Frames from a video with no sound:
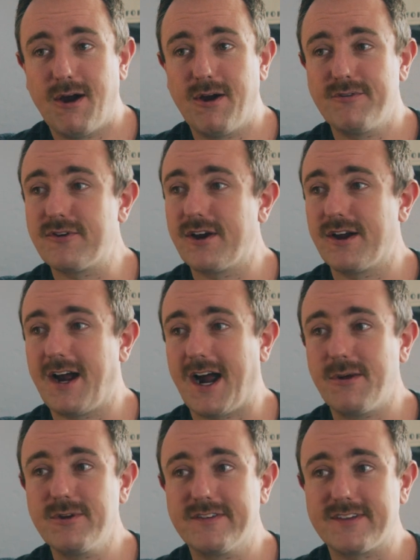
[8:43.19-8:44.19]
However,
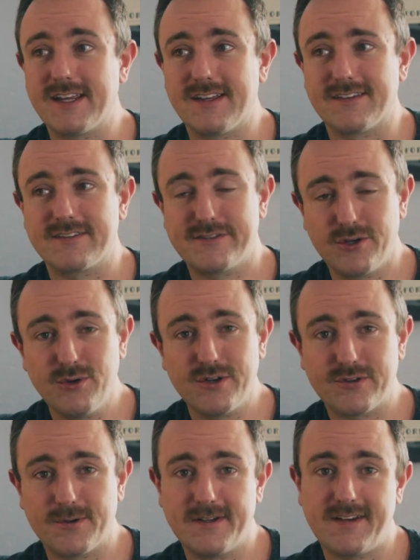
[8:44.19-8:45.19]
I would say it's 2
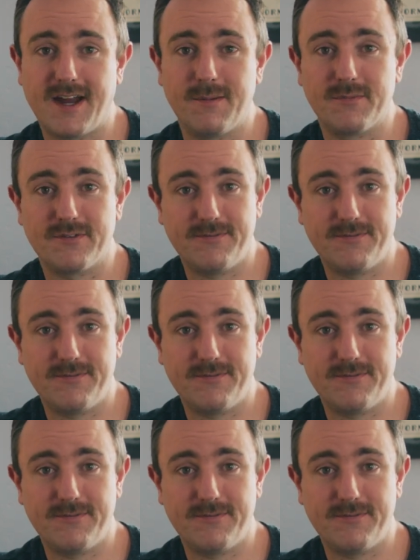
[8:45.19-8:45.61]
to 3 times